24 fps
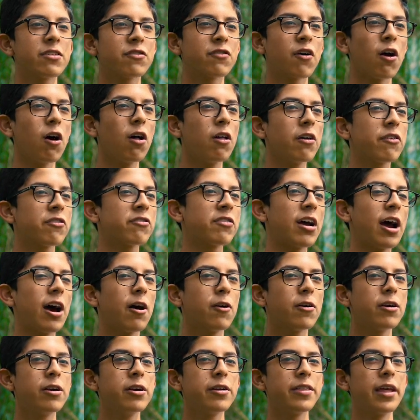tallest
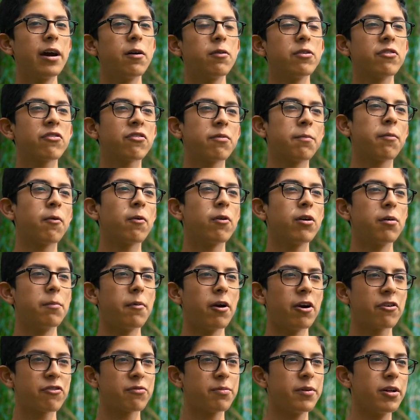tower that would support a
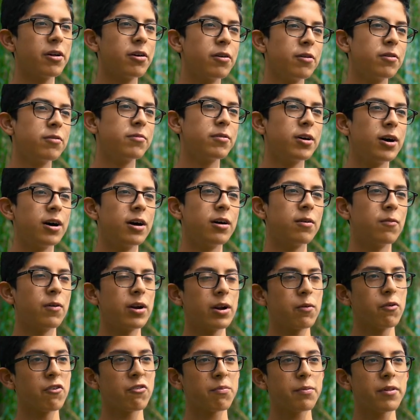marshmallow uh, when
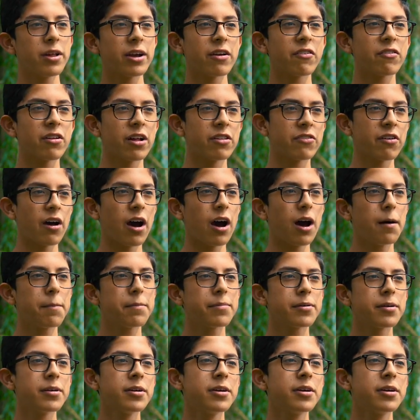it was placed on top.